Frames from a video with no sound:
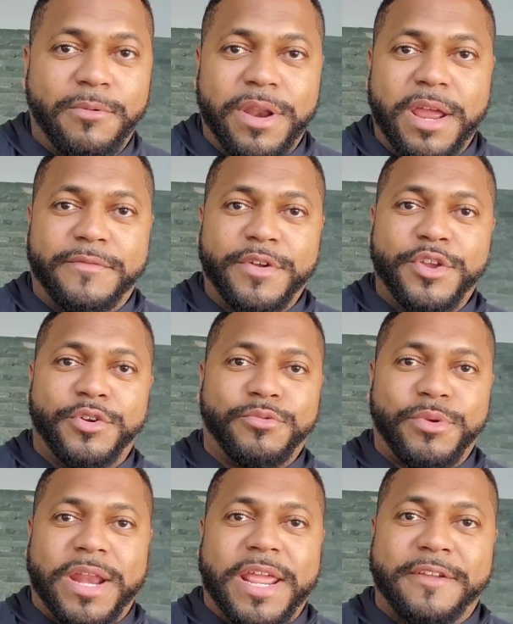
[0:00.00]
Whenever you're
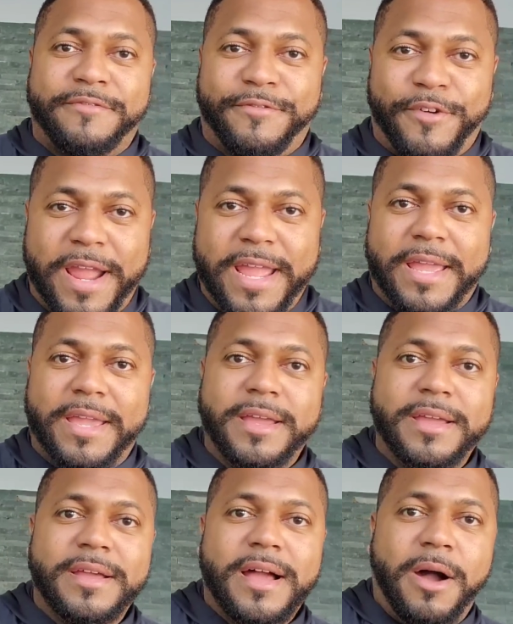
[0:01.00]
ready, Frank.
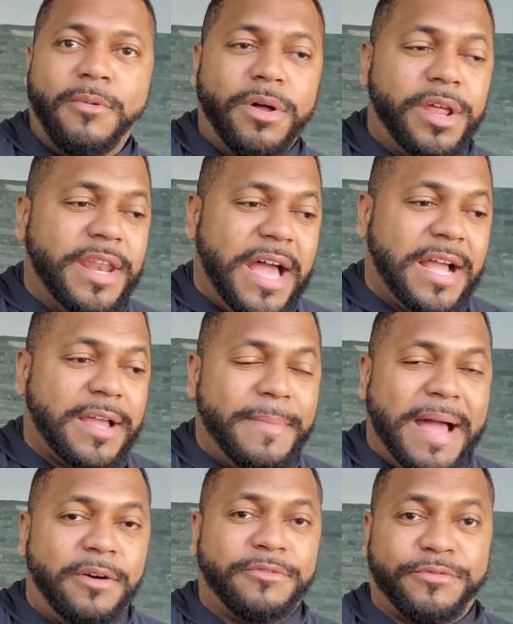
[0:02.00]
I want to knock them
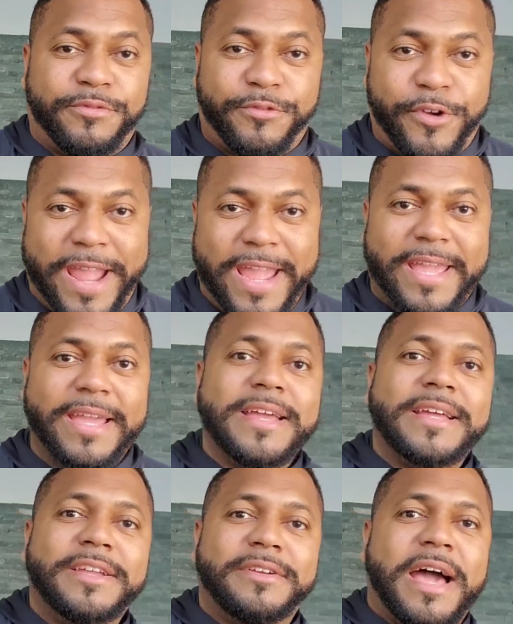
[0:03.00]
out, Frank.
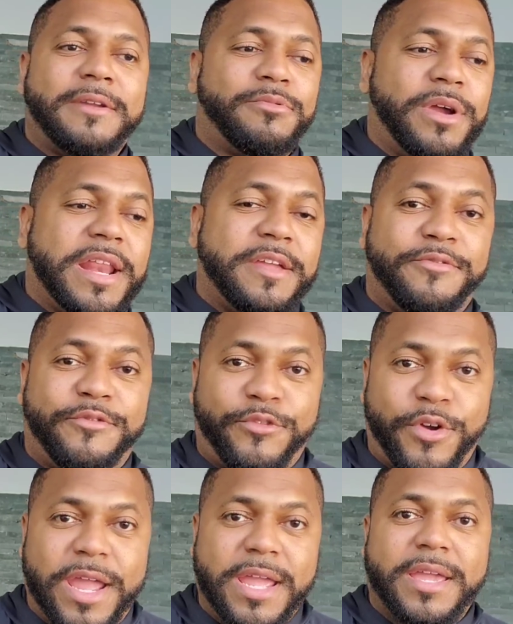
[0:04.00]
They're not ready,
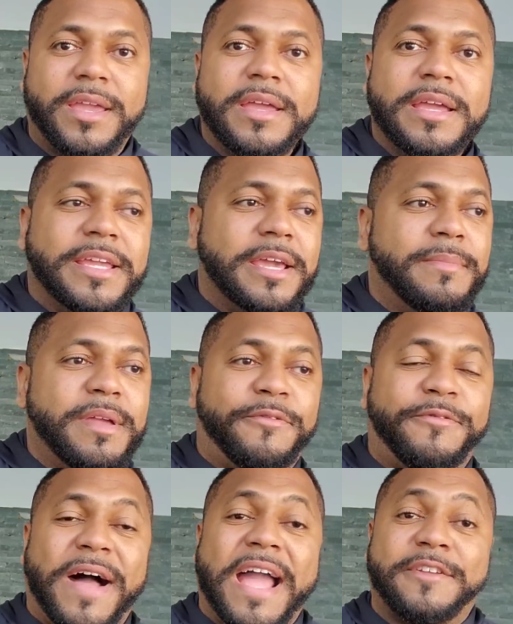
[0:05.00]
Frank. Get me a
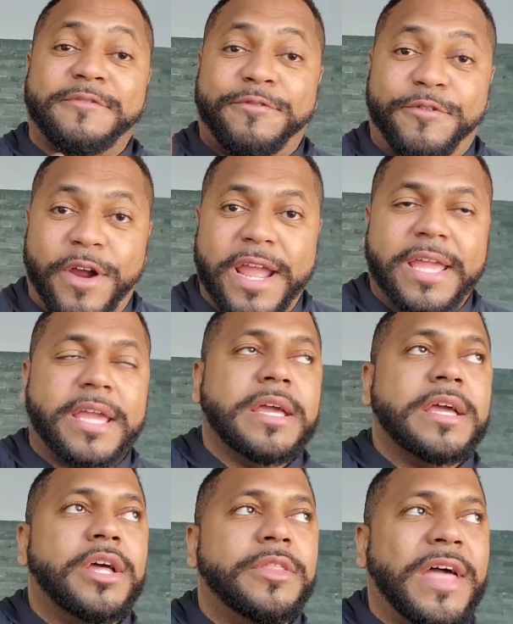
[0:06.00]
fight, Frank.
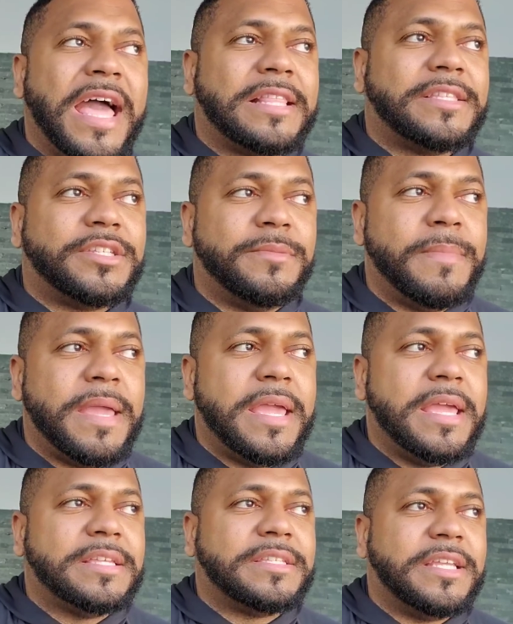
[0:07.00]
That, to me,
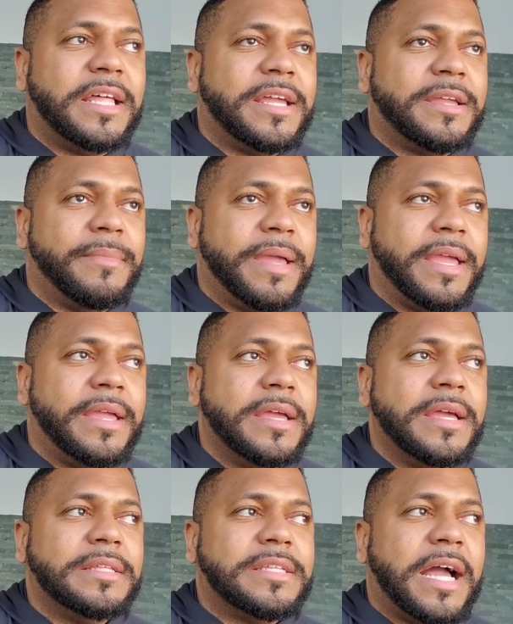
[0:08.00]
is telling me
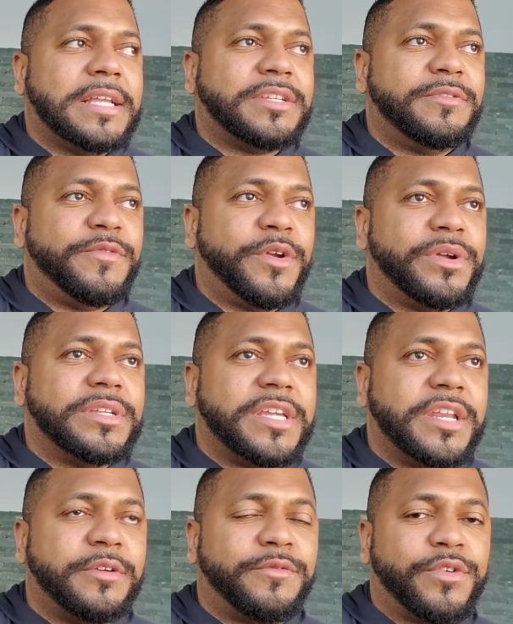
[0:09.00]
Tyson Fury is
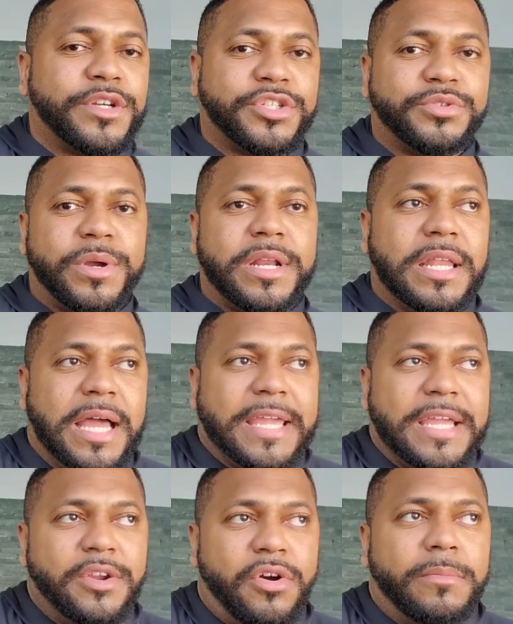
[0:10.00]
getting frustrated like
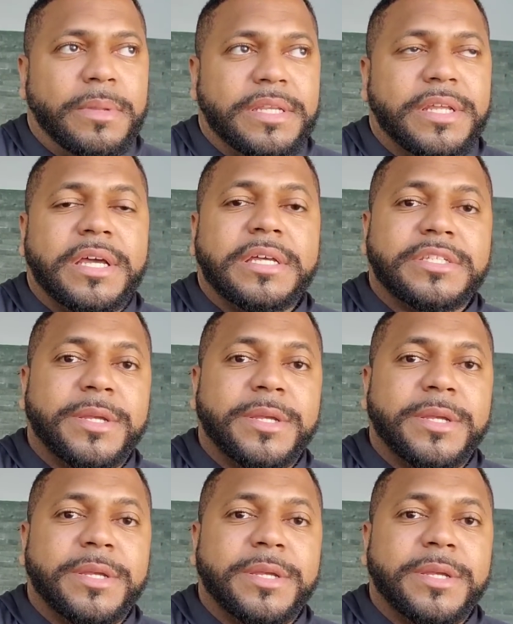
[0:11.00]
he normally does.